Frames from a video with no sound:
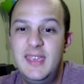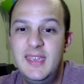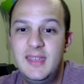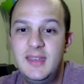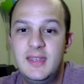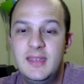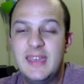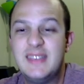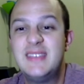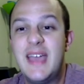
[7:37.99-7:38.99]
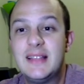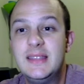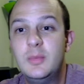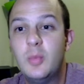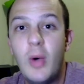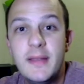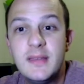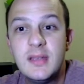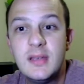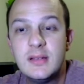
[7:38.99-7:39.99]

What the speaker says: in exactly what